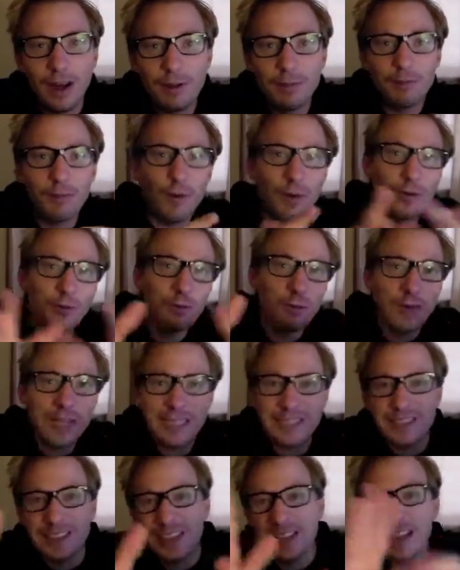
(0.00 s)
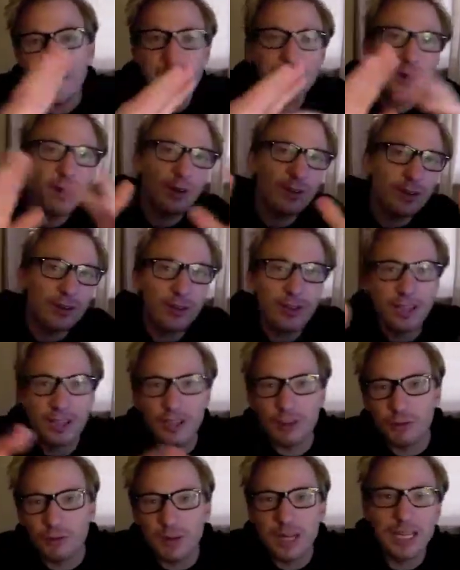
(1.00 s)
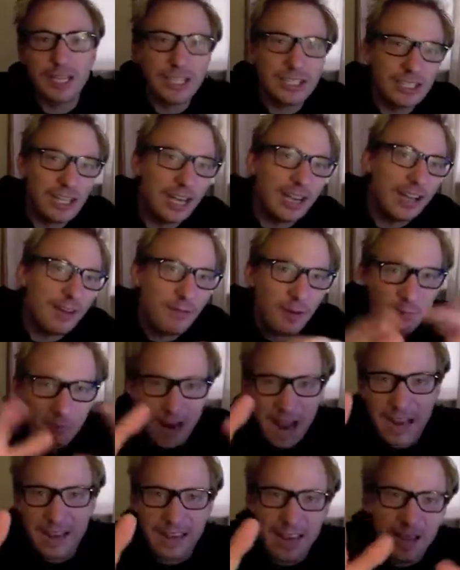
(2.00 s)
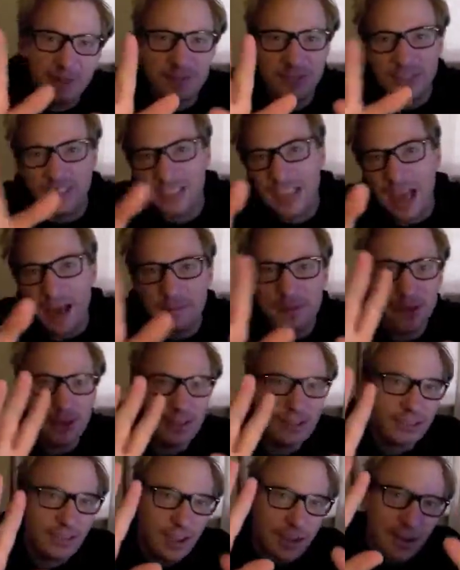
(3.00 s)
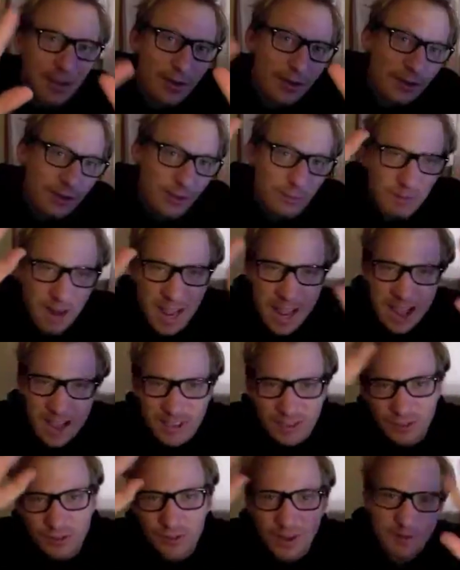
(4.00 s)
I'm Ron Weasley, I'm not good at Quidditch, I have a rat named Scabbers, oh, where's